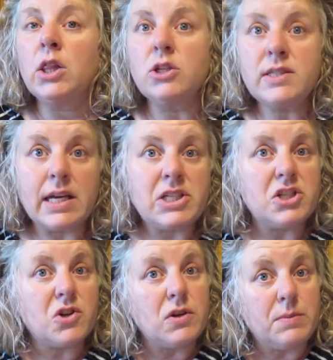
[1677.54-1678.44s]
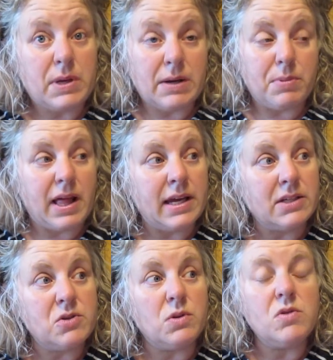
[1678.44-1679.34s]
Looks like she's going to be
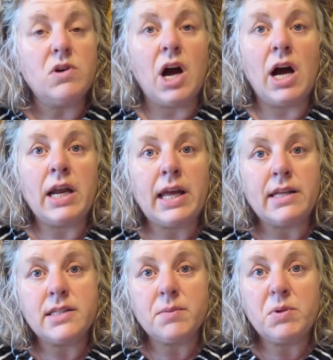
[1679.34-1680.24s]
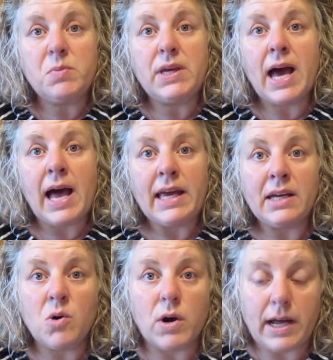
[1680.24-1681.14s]
applying to UConn and WPI
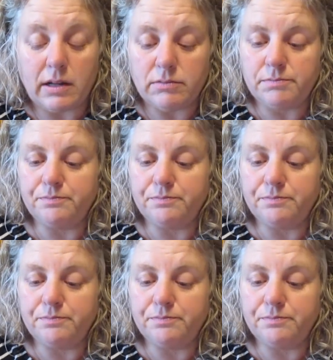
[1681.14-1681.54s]
and Cornell.